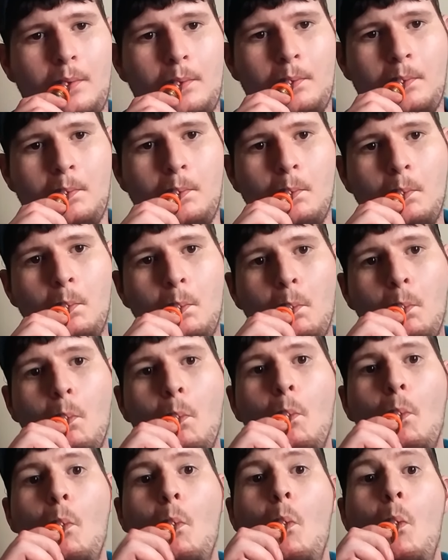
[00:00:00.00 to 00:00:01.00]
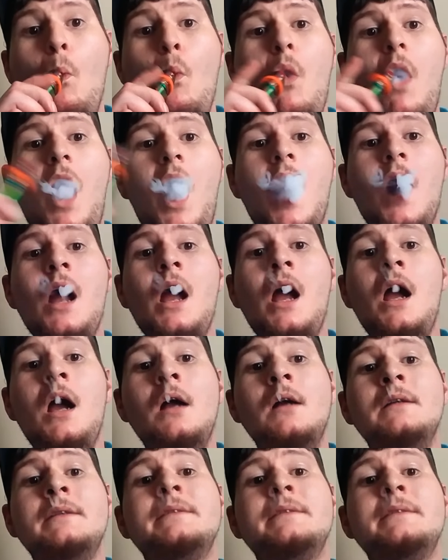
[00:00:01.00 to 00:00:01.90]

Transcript: Nobody speaks.